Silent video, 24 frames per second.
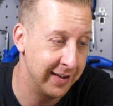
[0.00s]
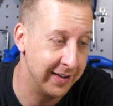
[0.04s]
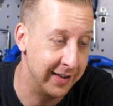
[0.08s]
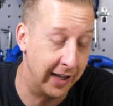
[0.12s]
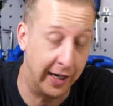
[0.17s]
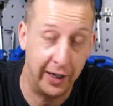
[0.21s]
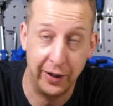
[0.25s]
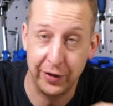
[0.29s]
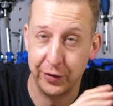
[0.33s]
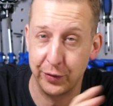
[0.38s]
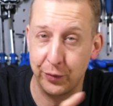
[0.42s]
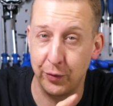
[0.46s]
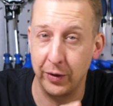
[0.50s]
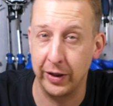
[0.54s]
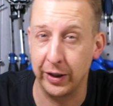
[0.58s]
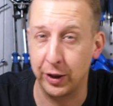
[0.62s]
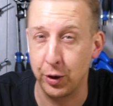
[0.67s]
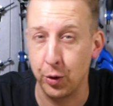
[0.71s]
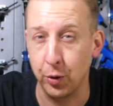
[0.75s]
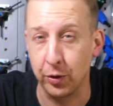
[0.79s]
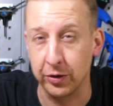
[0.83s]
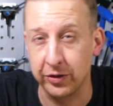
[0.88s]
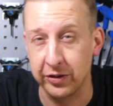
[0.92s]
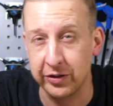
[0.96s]
Now, this is really
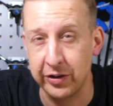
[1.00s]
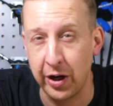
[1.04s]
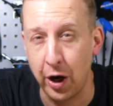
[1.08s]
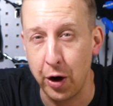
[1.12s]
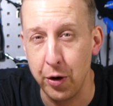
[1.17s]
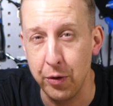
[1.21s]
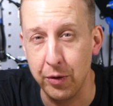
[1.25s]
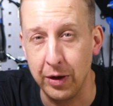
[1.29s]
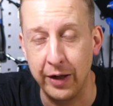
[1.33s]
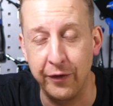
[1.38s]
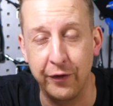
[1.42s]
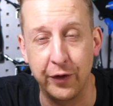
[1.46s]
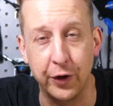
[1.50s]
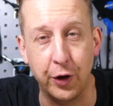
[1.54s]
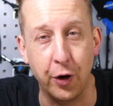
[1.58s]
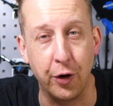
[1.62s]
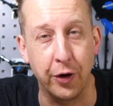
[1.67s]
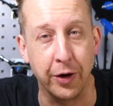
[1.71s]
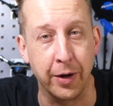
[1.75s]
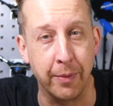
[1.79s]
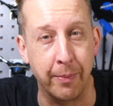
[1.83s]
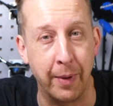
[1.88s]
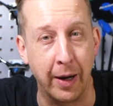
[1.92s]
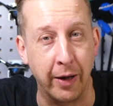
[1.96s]
cool. I'd totally
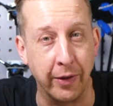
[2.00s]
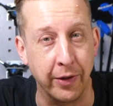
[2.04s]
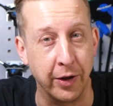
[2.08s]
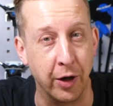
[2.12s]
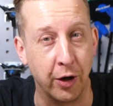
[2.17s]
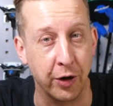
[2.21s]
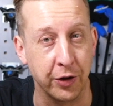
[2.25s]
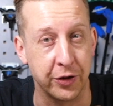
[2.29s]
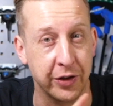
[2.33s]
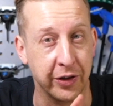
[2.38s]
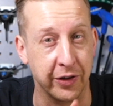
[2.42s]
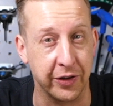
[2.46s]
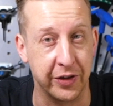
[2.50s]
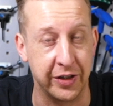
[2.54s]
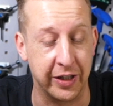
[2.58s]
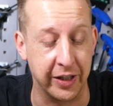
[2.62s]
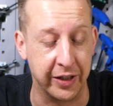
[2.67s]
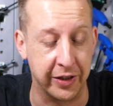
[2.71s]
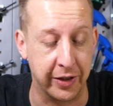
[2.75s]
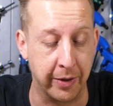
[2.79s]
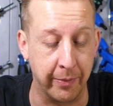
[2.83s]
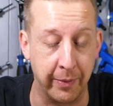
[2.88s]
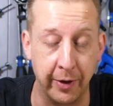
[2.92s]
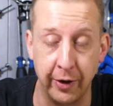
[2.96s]
forgotten about the Archer
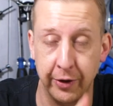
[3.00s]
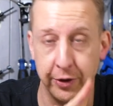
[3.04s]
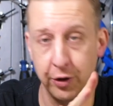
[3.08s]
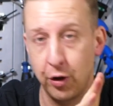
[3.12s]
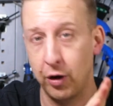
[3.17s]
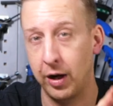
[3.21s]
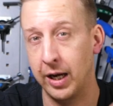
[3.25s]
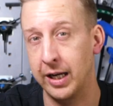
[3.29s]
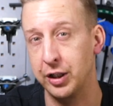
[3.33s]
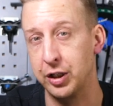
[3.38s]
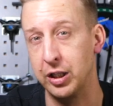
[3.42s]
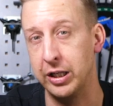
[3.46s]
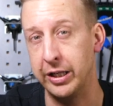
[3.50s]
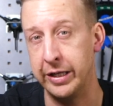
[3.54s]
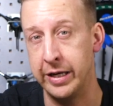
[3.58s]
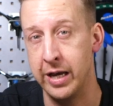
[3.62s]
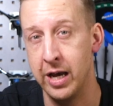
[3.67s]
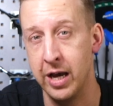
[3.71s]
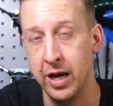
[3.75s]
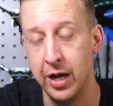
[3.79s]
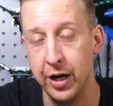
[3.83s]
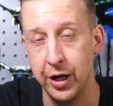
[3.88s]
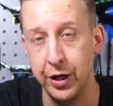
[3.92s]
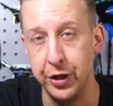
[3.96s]
system, and I've not actually
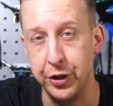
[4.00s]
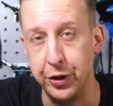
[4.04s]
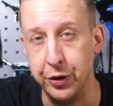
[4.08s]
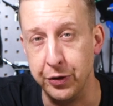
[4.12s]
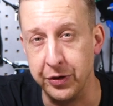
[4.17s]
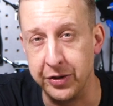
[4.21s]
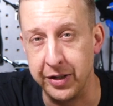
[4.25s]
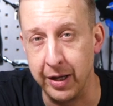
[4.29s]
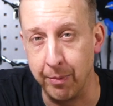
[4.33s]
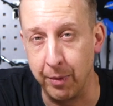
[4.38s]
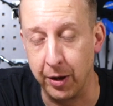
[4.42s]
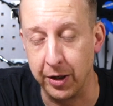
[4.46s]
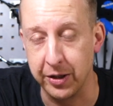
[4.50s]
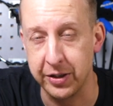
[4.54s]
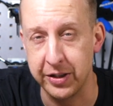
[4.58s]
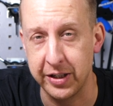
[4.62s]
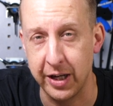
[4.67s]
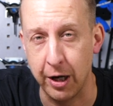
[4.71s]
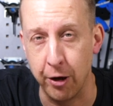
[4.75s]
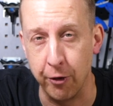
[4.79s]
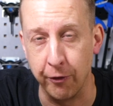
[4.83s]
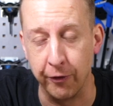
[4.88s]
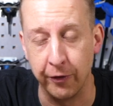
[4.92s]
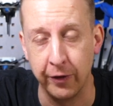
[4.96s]
used it
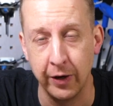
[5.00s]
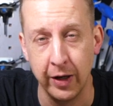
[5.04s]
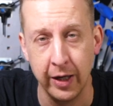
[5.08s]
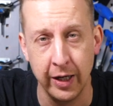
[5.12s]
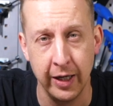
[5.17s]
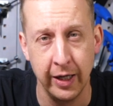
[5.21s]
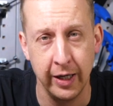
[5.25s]
myself.